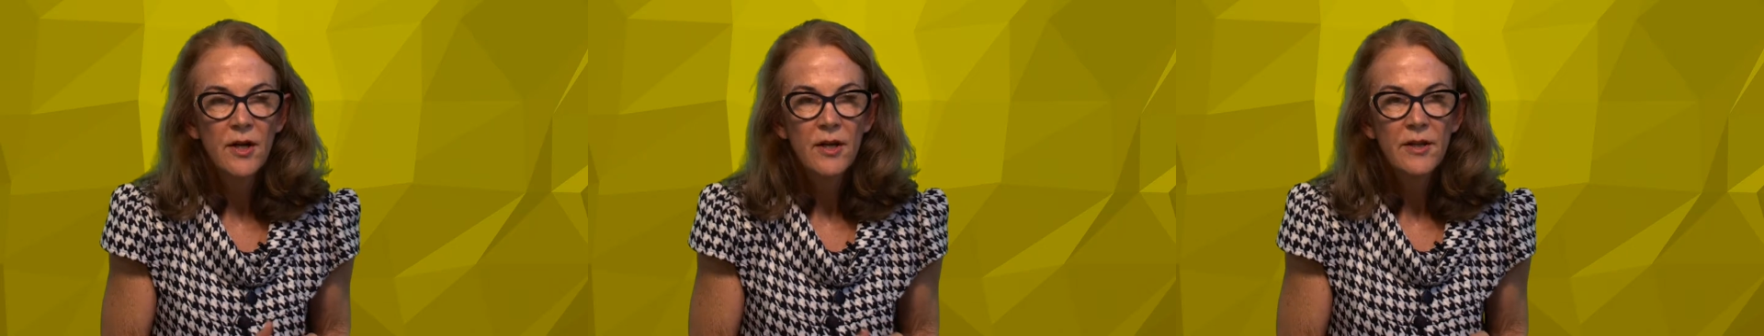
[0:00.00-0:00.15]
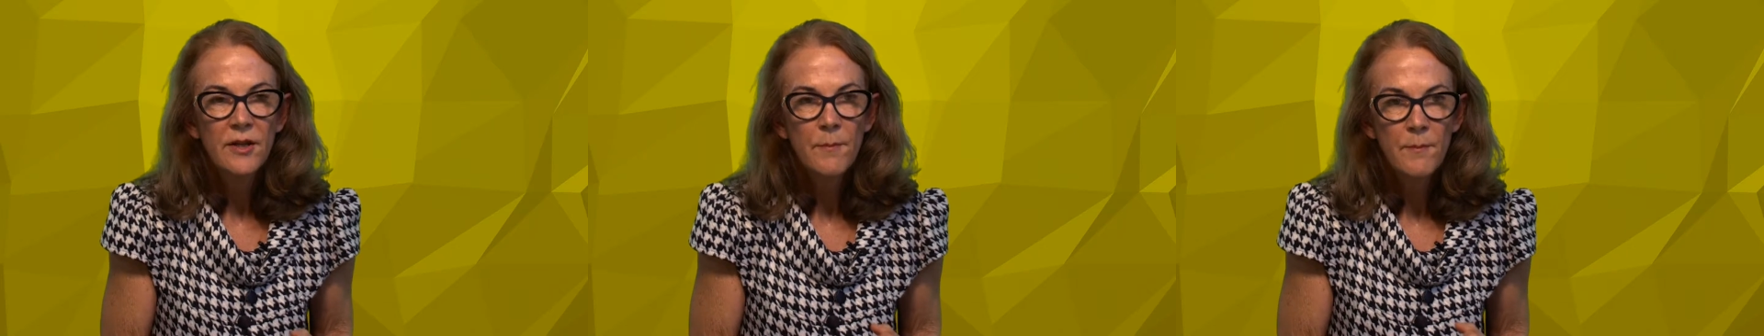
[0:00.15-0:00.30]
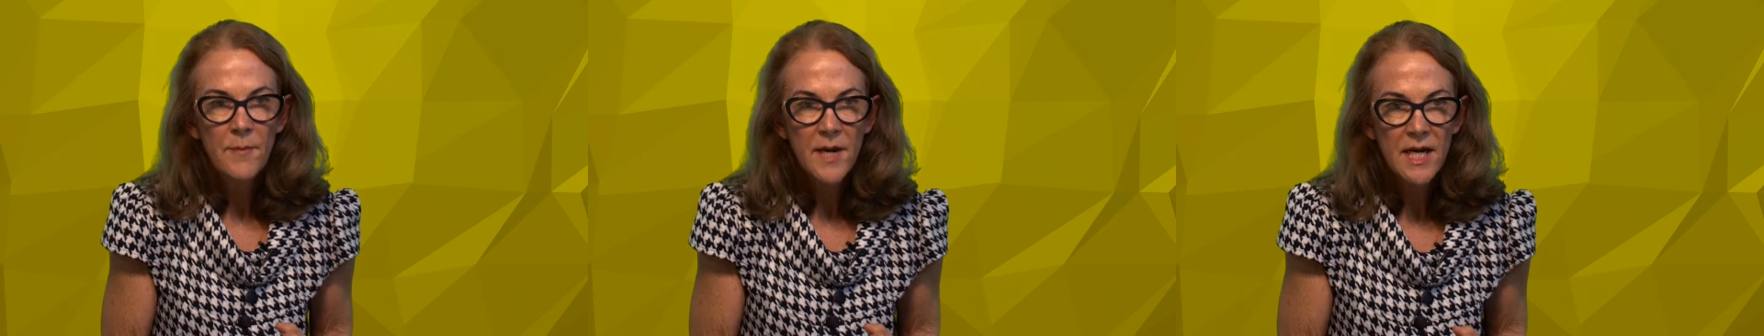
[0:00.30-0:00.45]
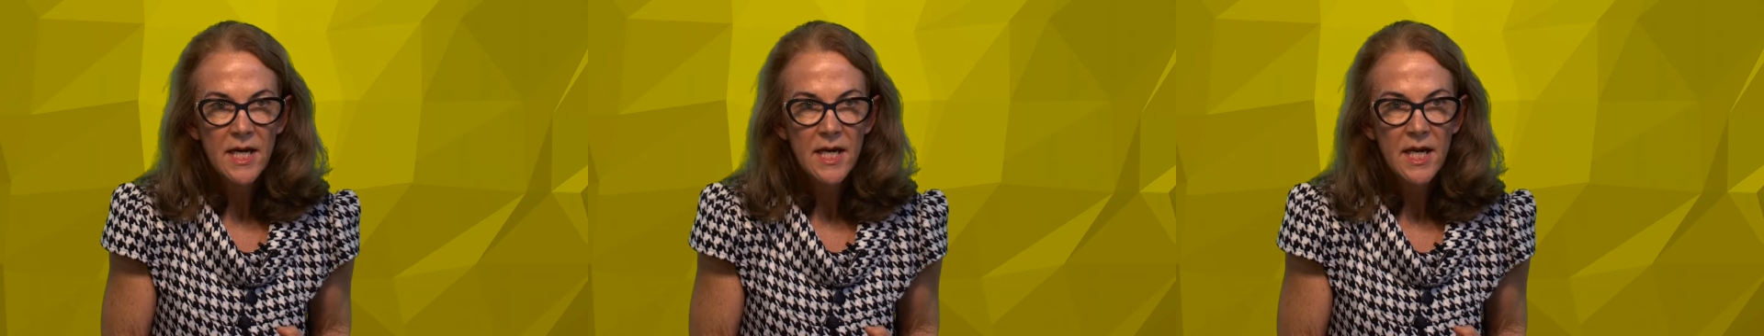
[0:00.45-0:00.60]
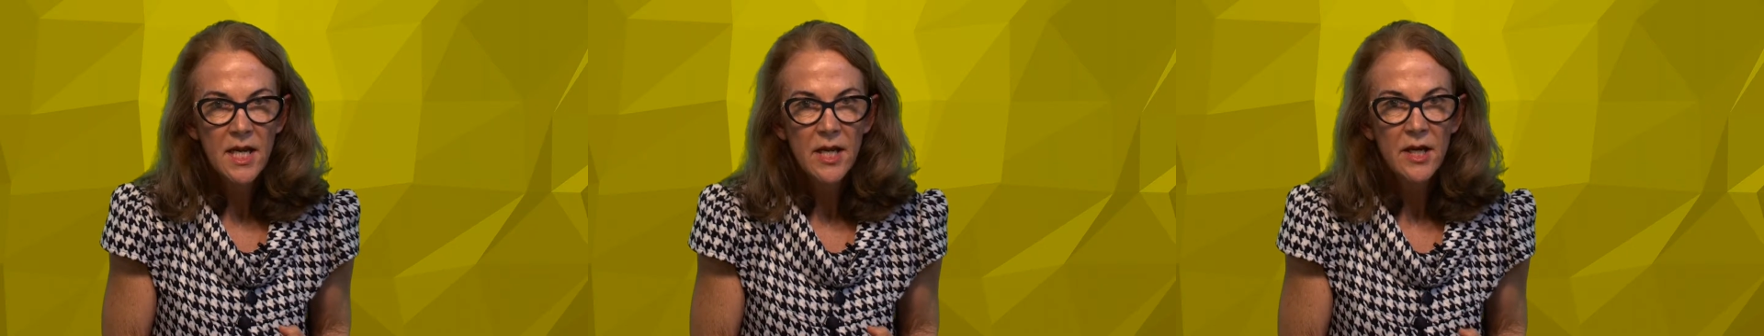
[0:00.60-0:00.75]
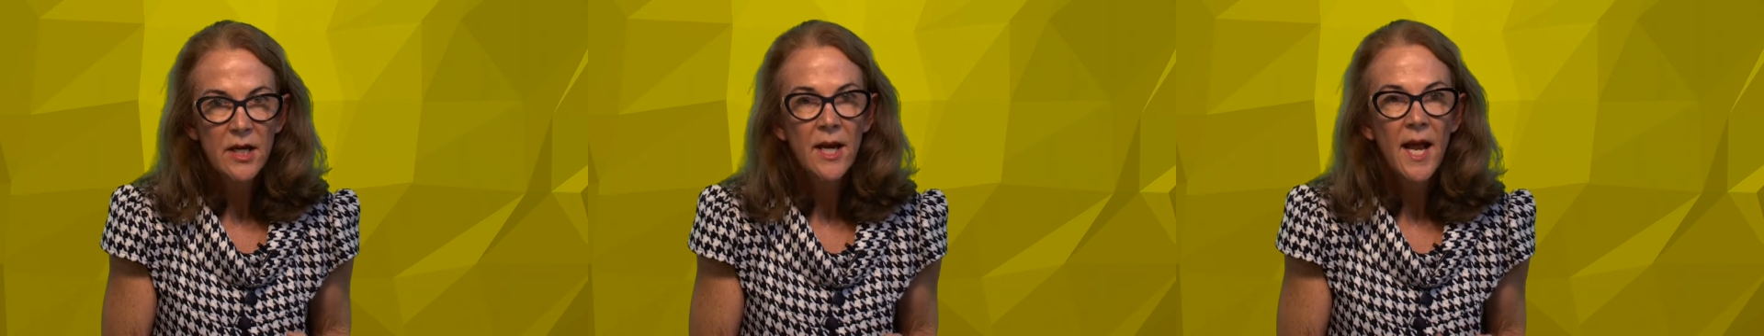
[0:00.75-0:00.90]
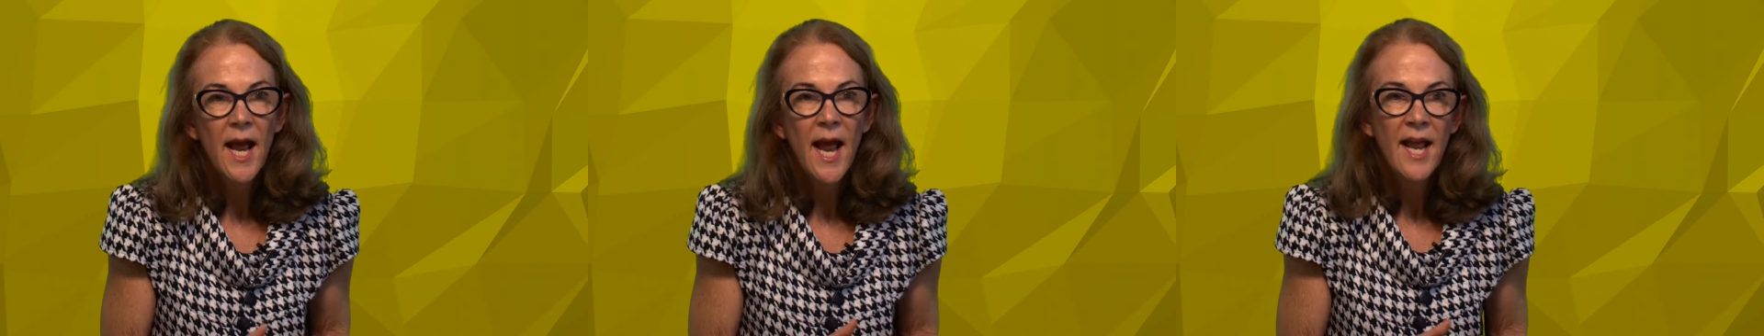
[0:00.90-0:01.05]
the
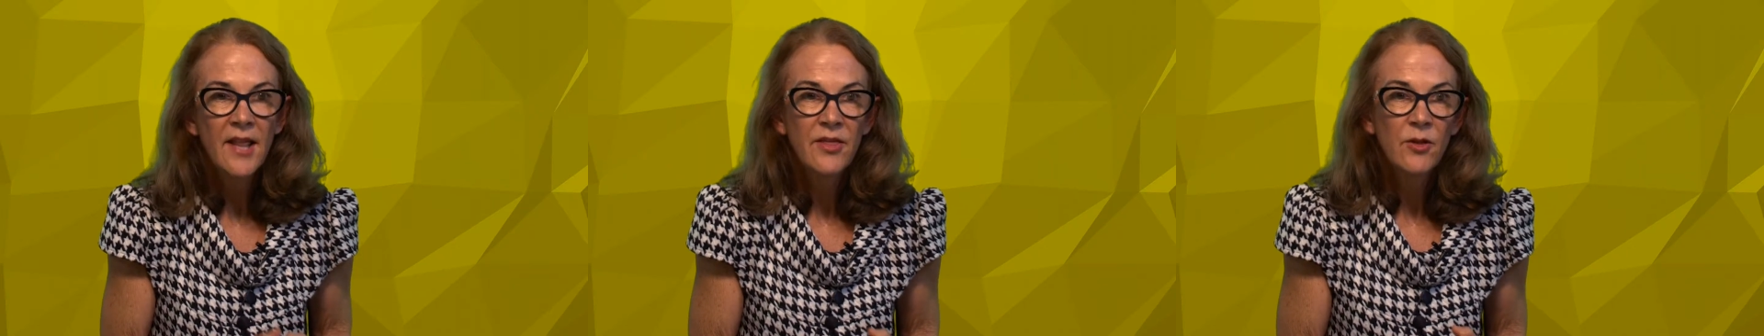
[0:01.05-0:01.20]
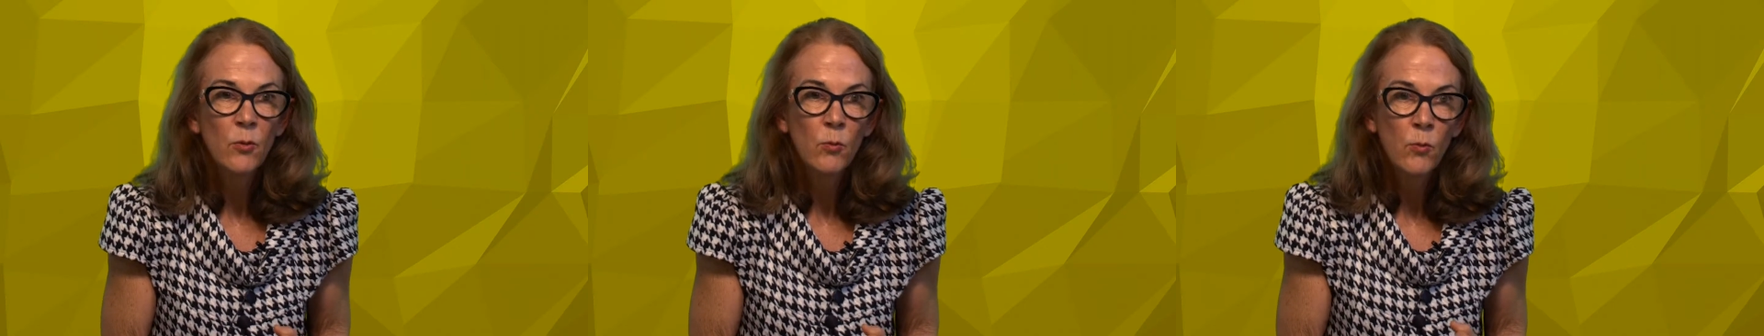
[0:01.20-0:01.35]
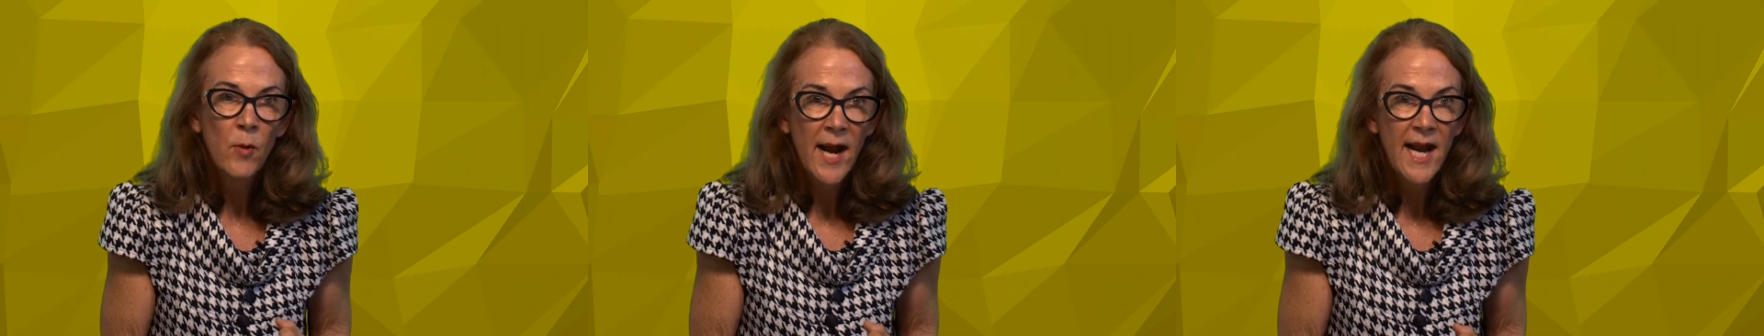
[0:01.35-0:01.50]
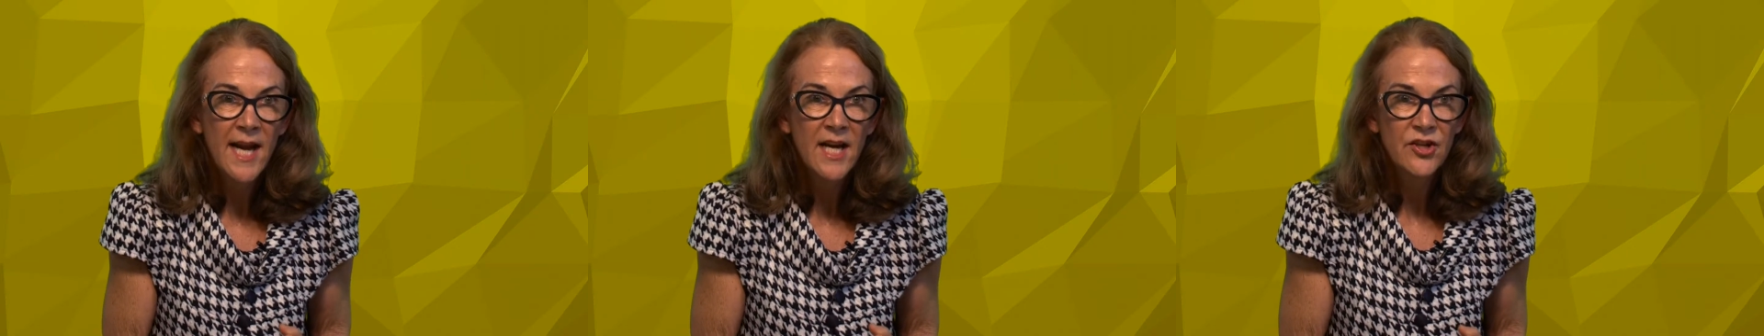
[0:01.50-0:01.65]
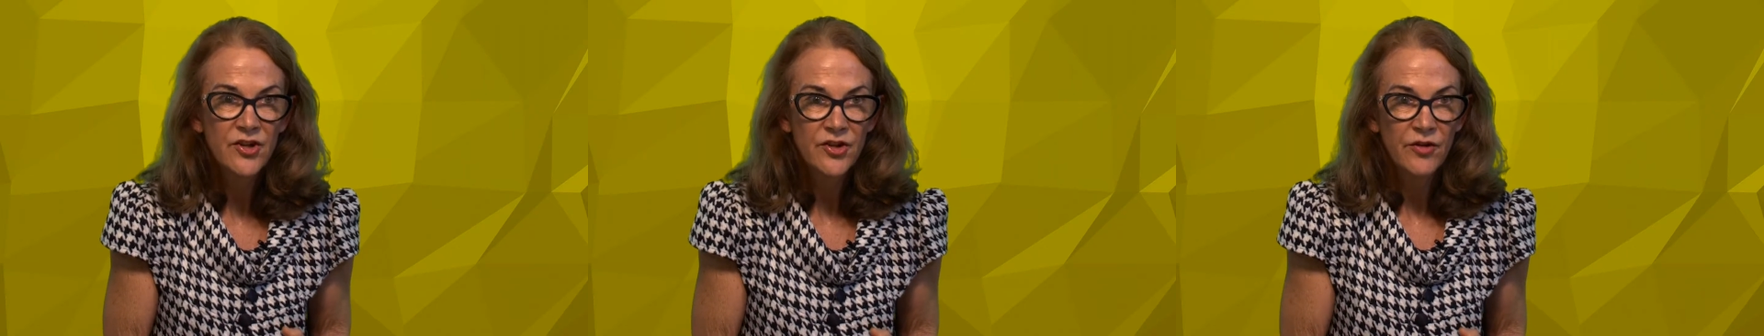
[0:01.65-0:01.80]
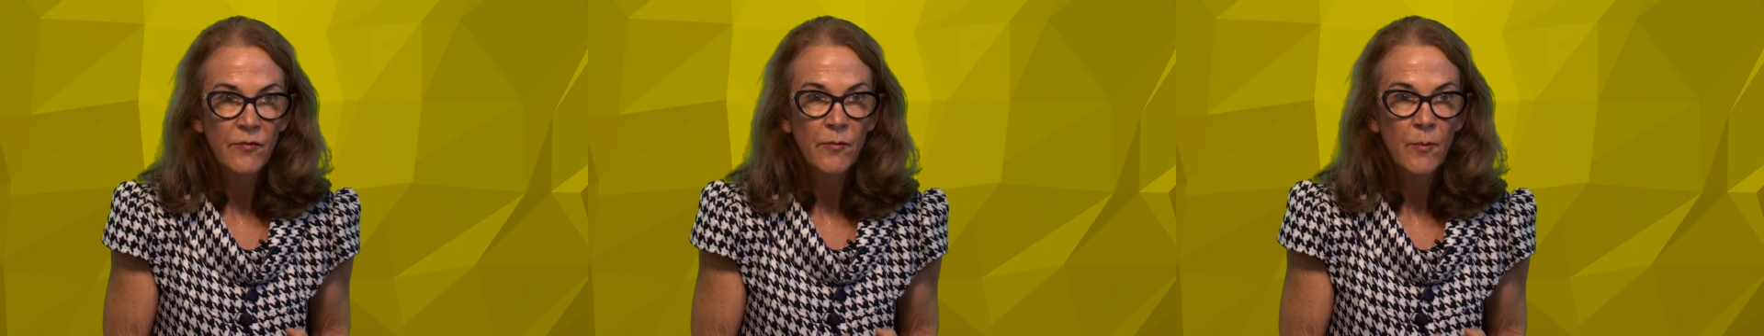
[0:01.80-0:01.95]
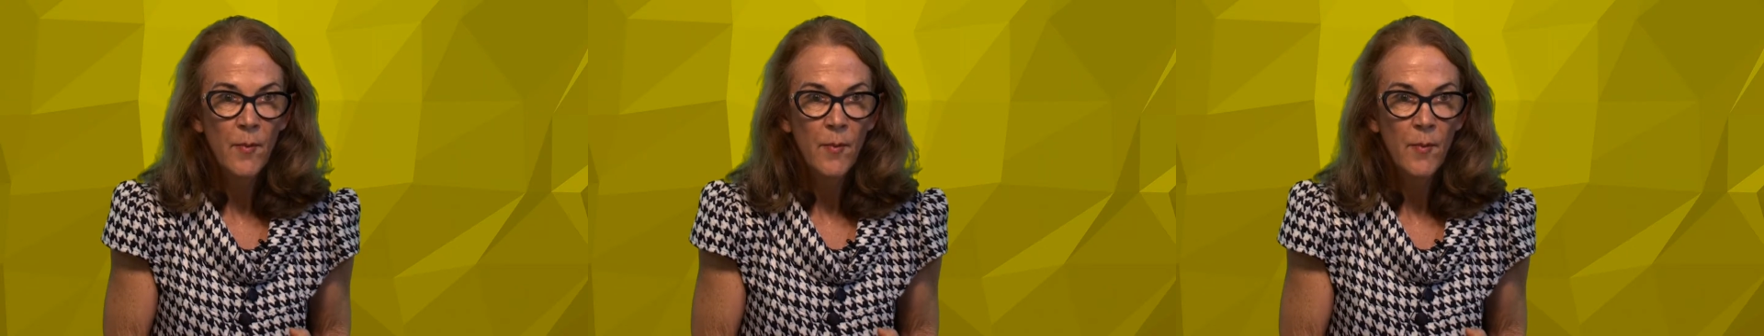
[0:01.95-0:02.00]
median and the range of